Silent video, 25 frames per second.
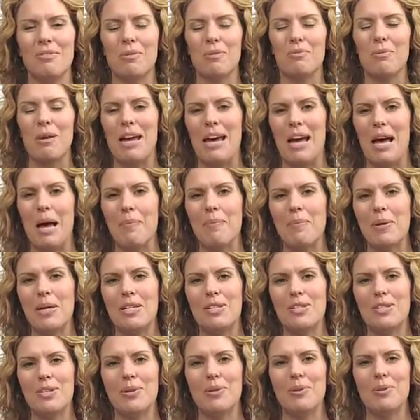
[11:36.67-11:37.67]
and we'd be happy
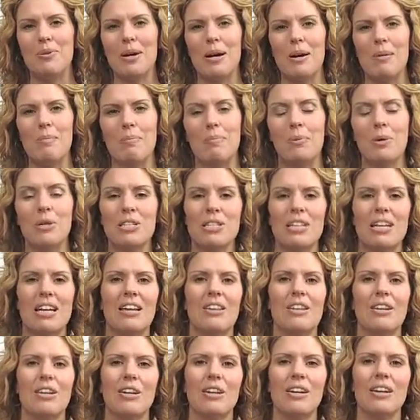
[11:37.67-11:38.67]
to um, put
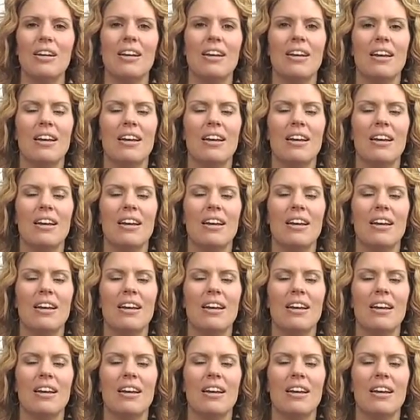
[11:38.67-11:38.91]
together